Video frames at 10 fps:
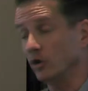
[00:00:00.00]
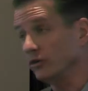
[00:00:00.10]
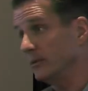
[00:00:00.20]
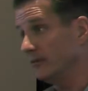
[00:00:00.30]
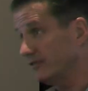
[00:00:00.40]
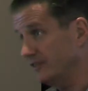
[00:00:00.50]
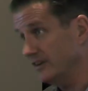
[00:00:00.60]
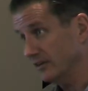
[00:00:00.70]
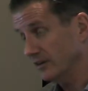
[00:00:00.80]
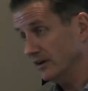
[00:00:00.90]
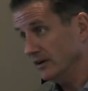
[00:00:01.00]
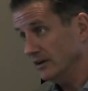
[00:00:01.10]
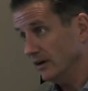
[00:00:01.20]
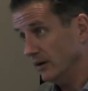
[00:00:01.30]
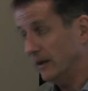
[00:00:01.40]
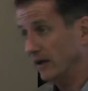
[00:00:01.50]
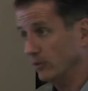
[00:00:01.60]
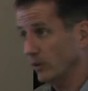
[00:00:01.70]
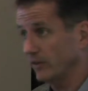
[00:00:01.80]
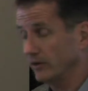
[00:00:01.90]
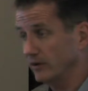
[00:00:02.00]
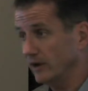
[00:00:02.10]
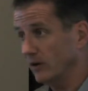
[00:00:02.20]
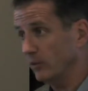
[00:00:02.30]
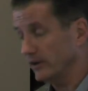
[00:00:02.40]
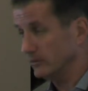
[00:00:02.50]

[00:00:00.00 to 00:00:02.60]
ultimate fear about whether or not we are